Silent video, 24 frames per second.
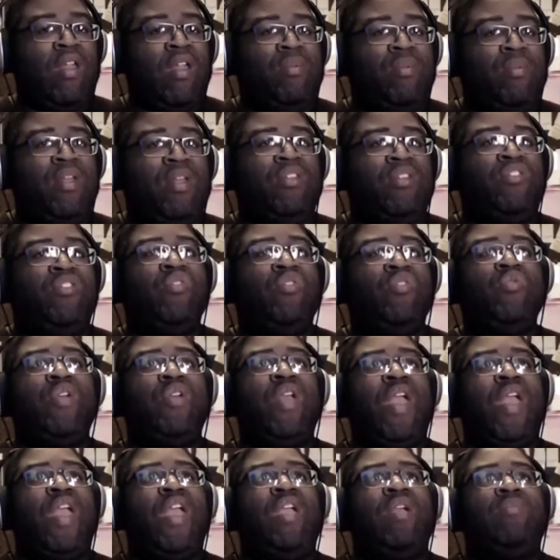I played 2
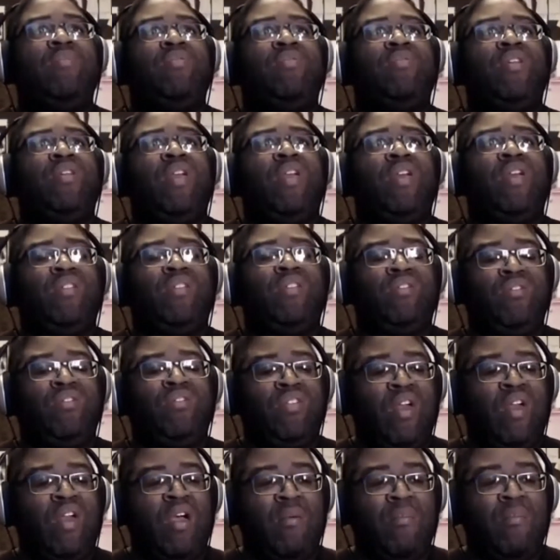games against
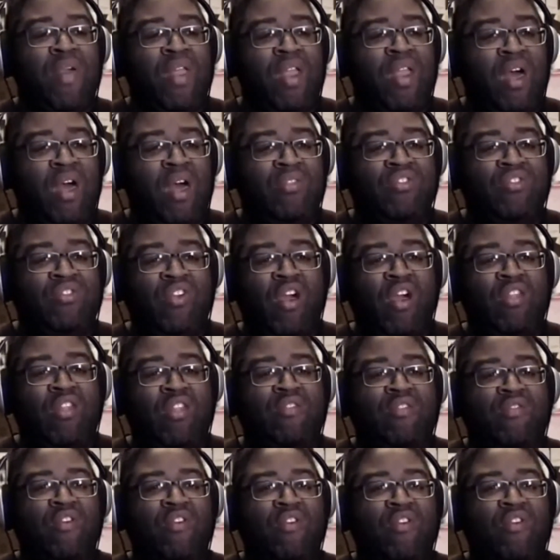Menoth John. The
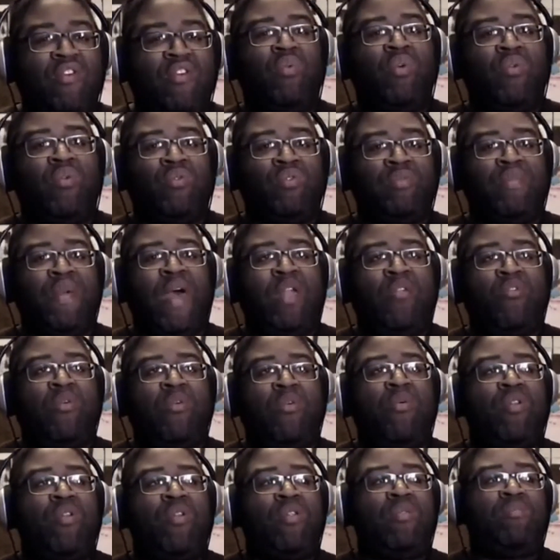first one was battle
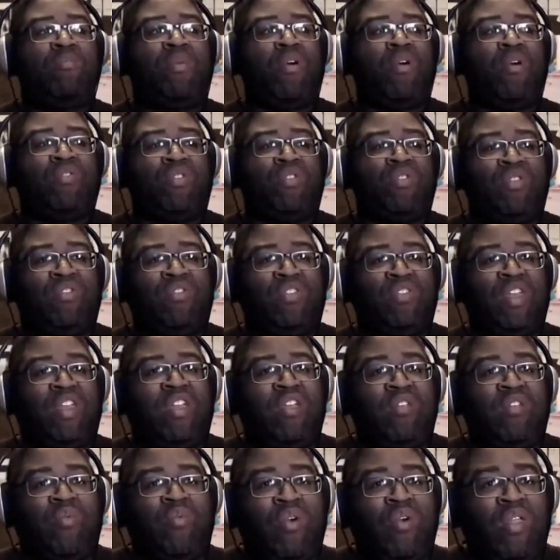reported and posted. The
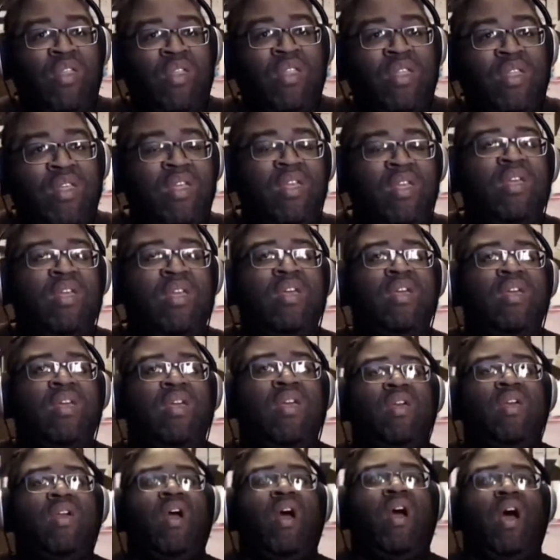second one,
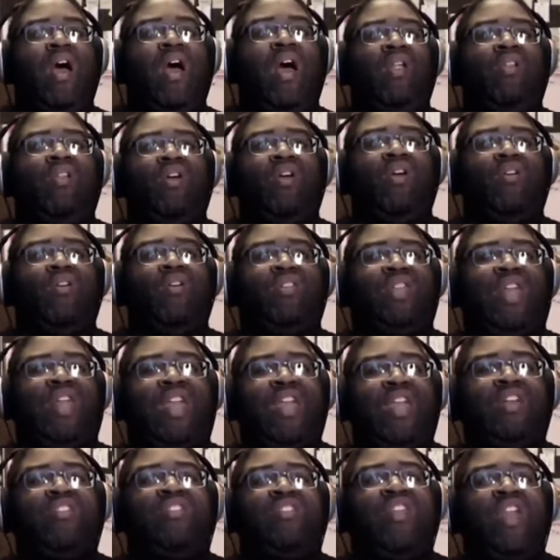I don't know,
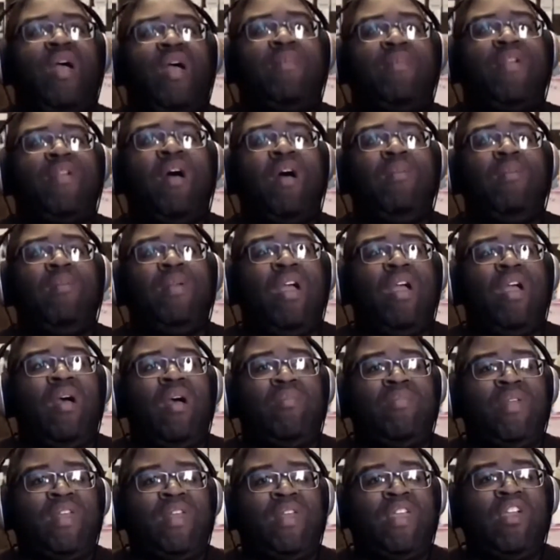things kept coming
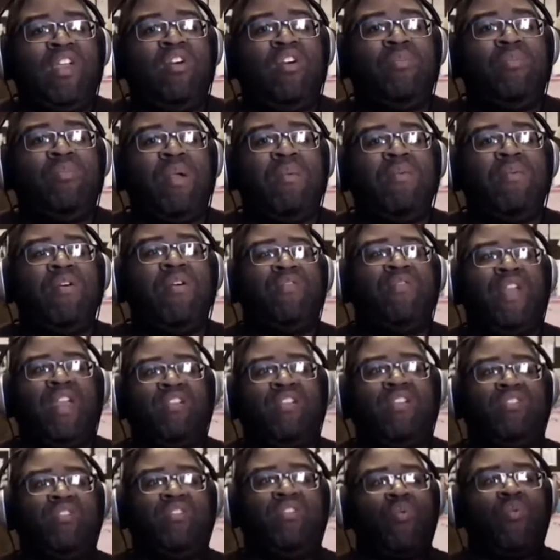up that killed my
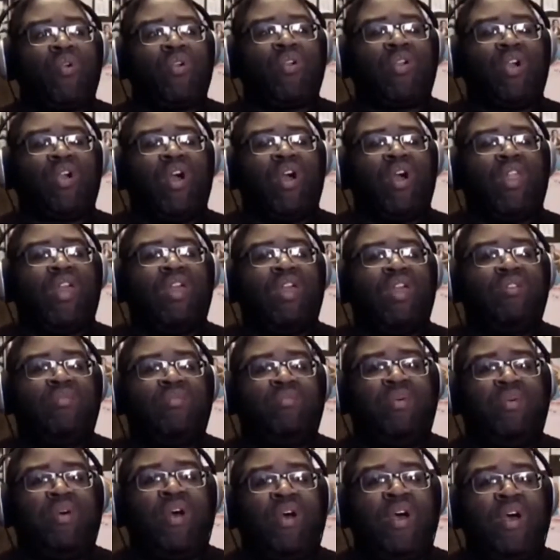motivation to work on it.
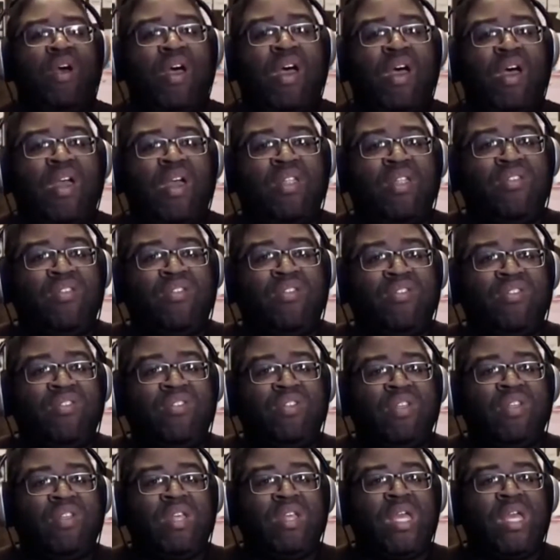But,
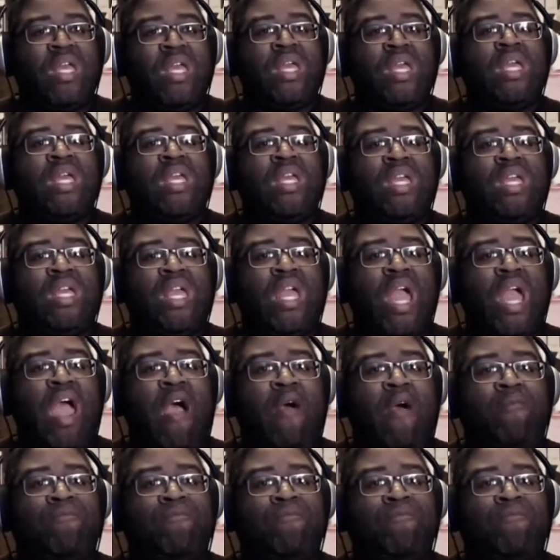yeah.